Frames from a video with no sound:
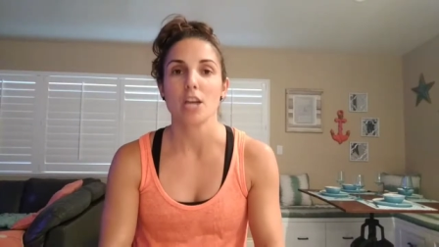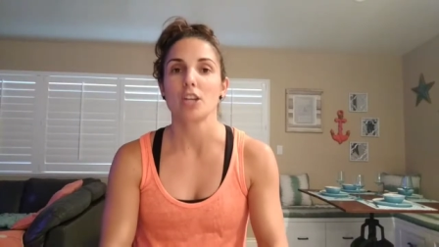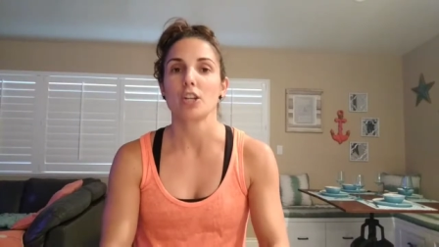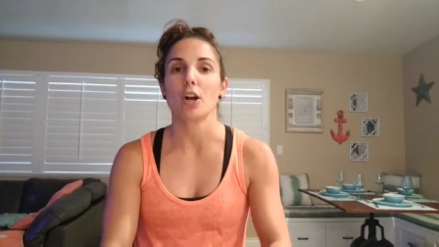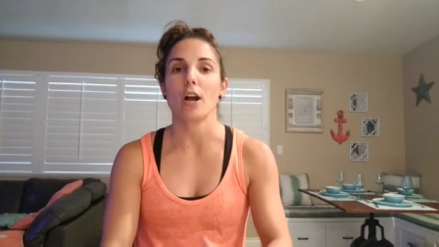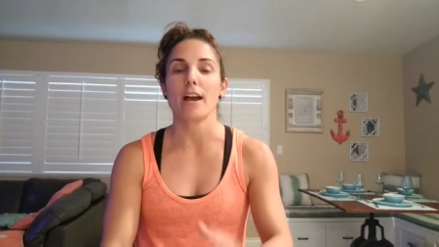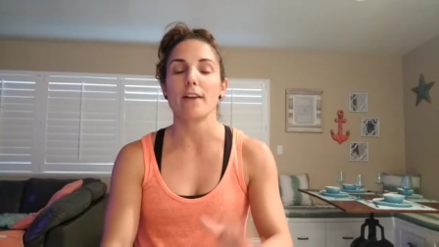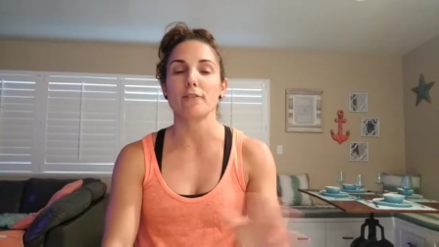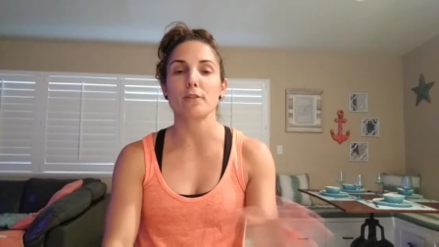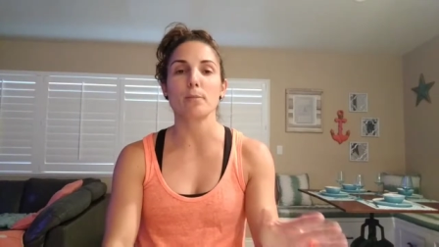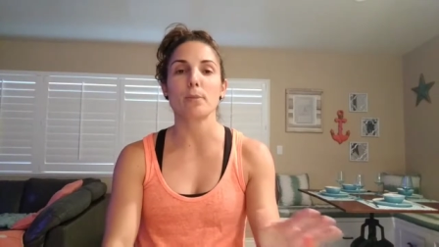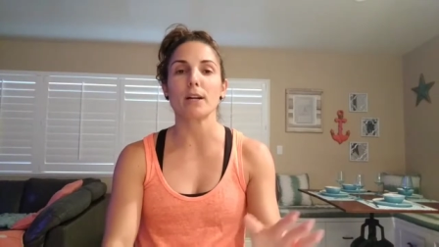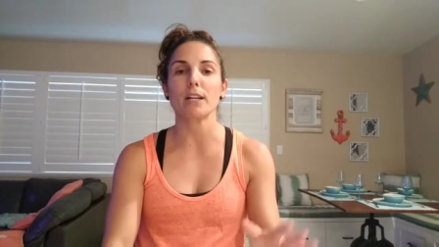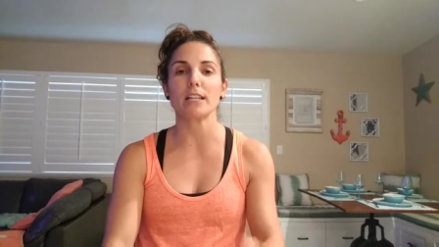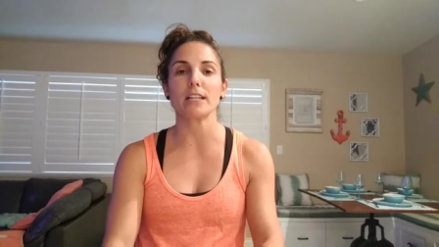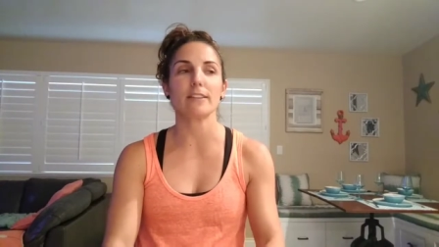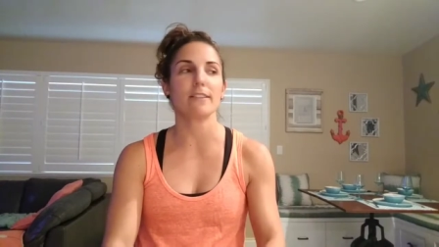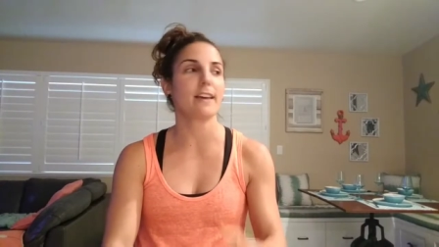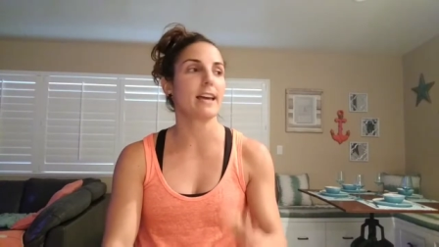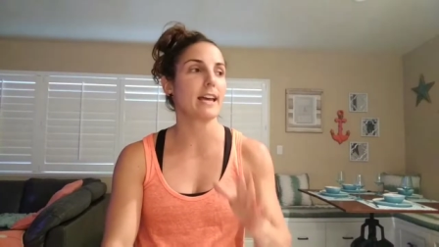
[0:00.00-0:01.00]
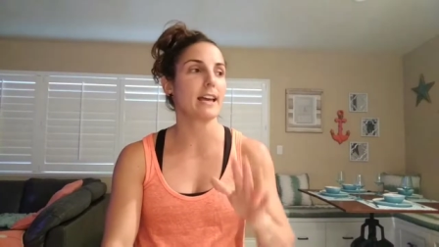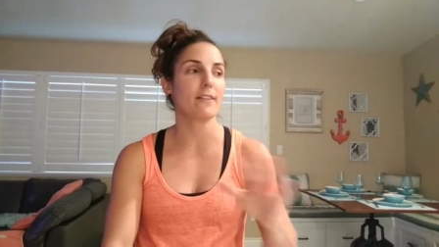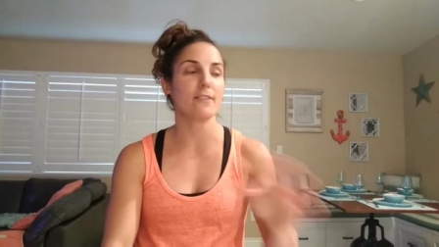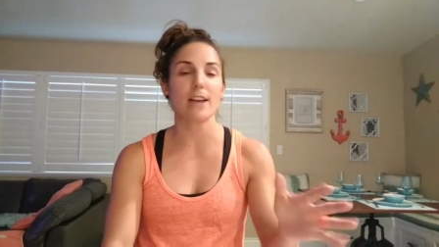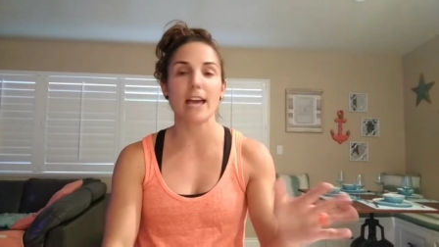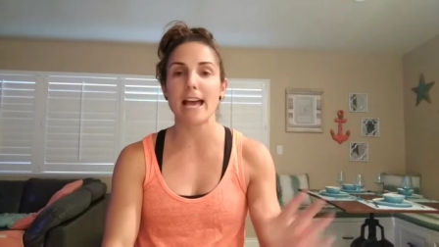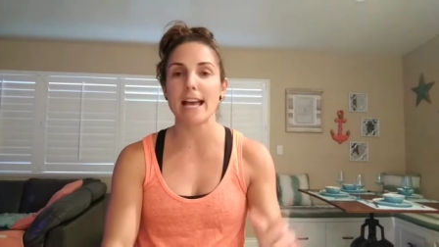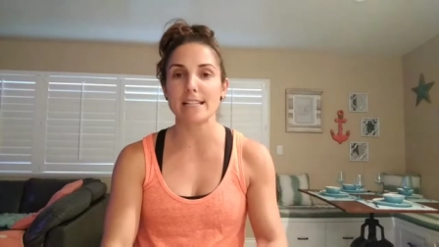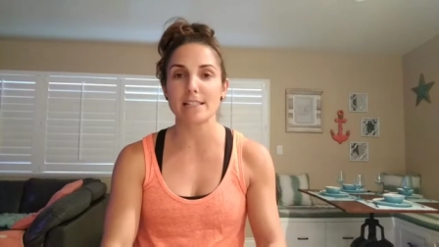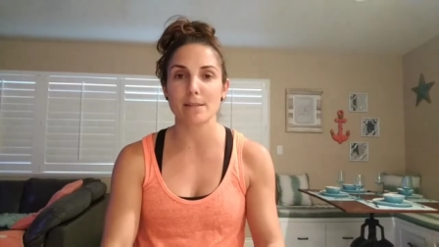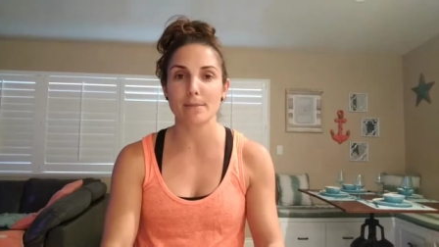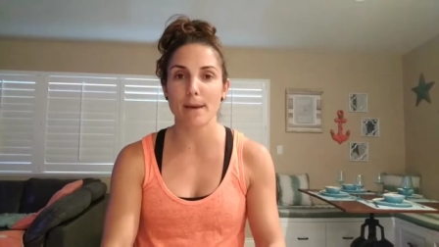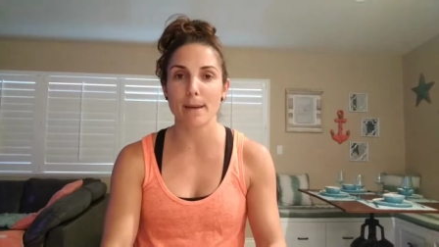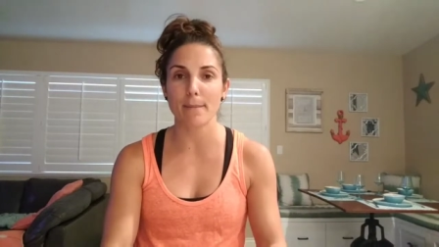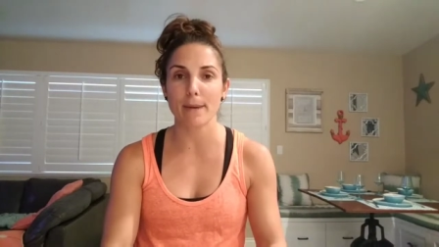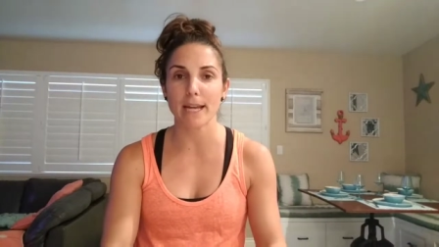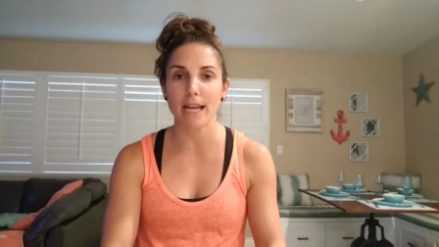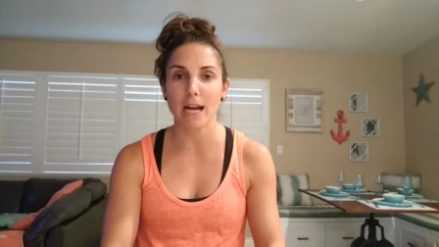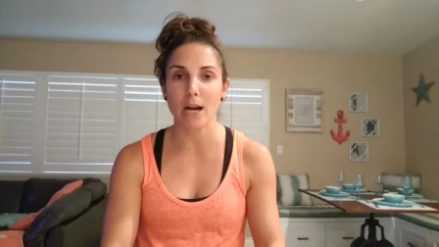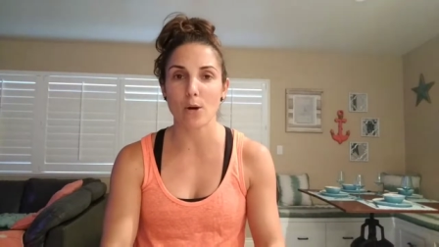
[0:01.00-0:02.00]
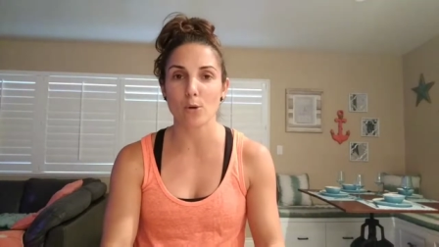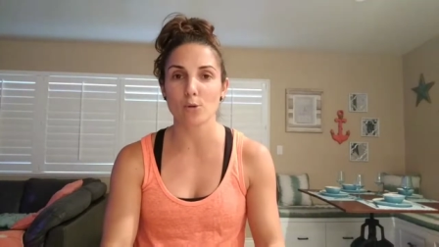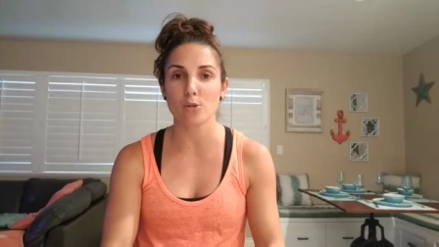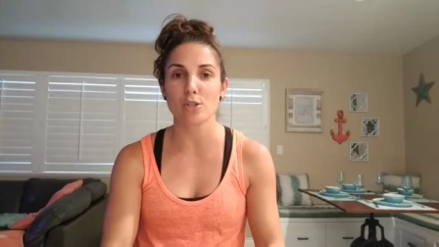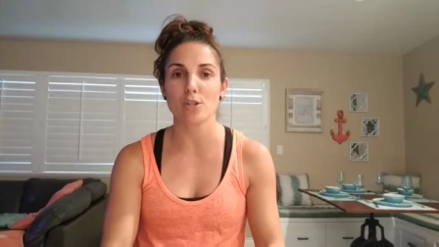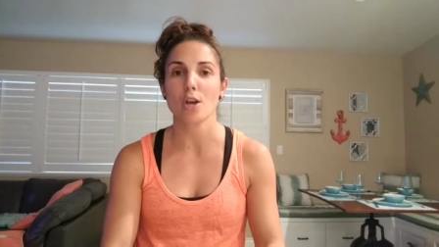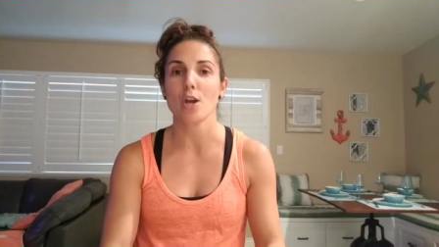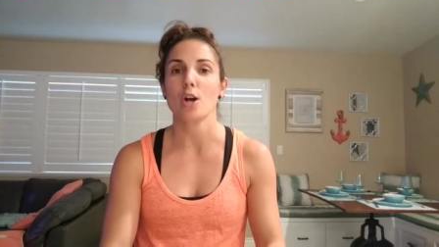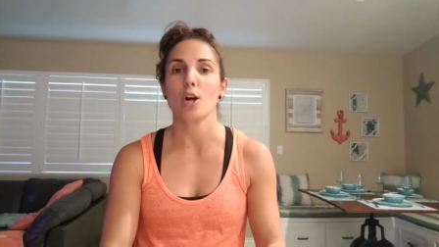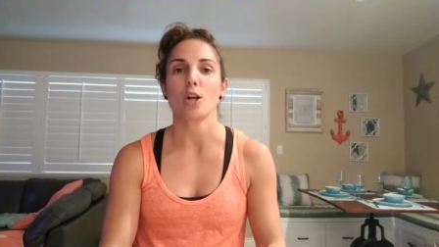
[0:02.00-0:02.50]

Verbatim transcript: You know, everybody that ever has them at my house